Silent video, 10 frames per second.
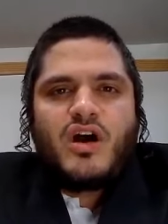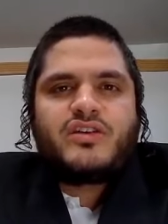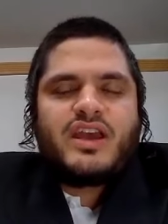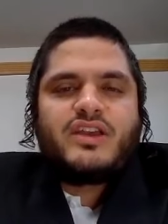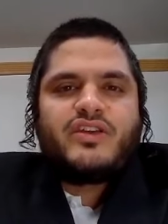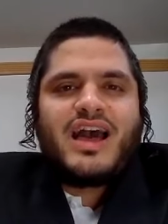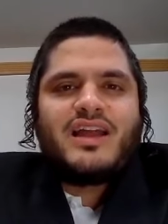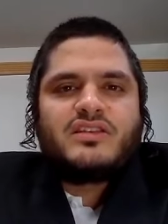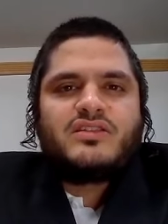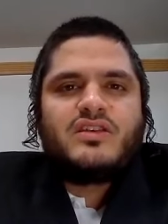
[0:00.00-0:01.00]
are a
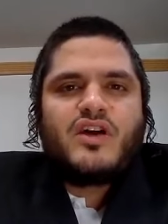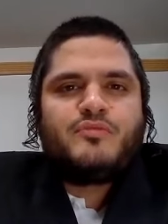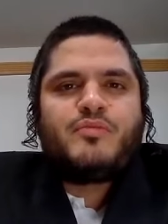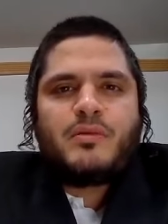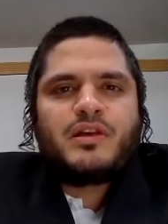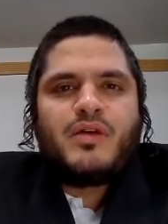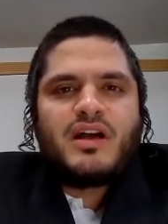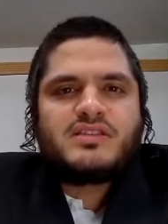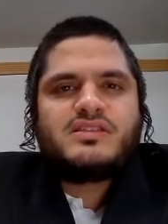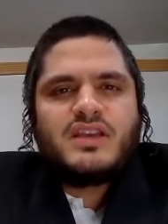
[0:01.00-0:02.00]
reality of public
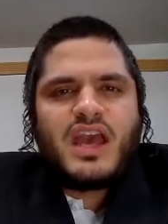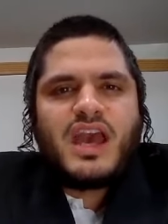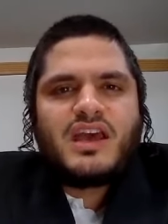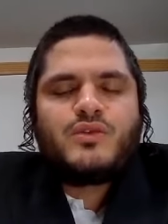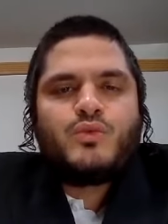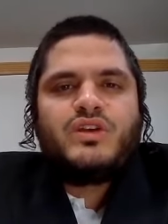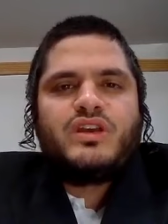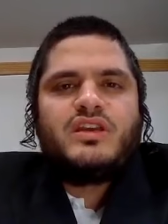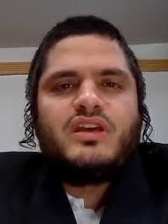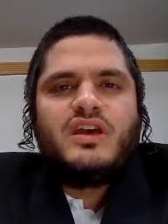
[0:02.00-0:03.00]
policy, and
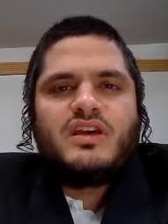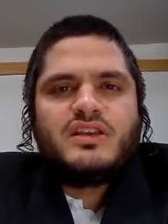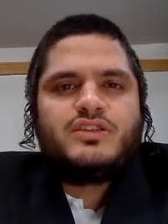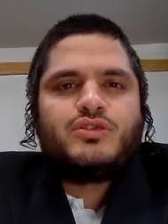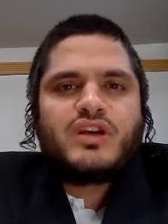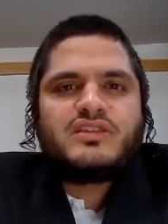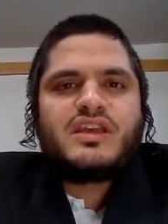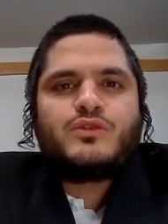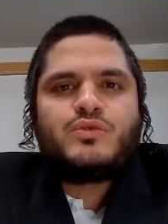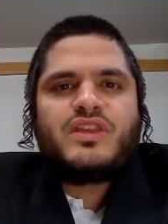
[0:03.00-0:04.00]
we need to
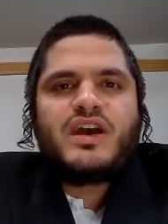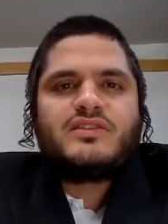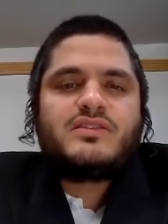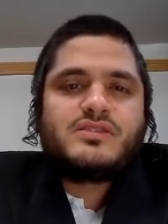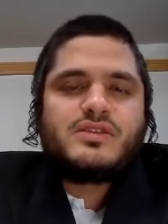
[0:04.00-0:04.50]
contend with that.